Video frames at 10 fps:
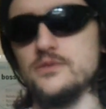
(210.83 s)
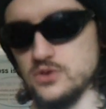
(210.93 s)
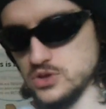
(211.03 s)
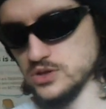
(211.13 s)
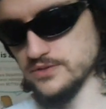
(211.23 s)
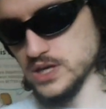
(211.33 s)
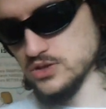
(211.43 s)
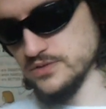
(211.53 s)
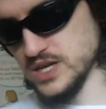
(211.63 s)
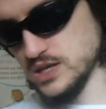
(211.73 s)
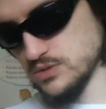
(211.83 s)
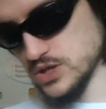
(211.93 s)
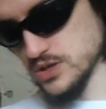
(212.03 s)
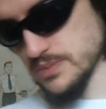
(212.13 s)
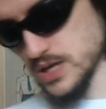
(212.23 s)
version of Castlevania,
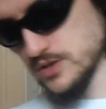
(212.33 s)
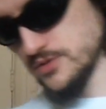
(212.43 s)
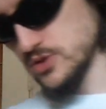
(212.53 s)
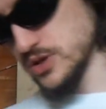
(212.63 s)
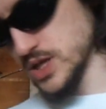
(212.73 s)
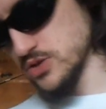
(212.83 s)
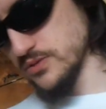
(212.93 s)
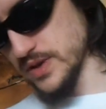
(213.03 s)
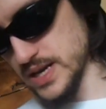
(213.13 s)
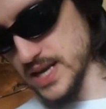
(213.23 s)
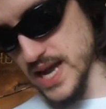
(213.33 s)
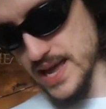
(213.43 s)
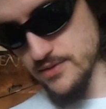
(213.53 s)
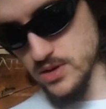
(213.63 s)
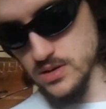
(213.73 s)
which is the best version of Castlevania
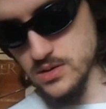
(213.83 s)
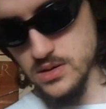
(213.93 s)
ever,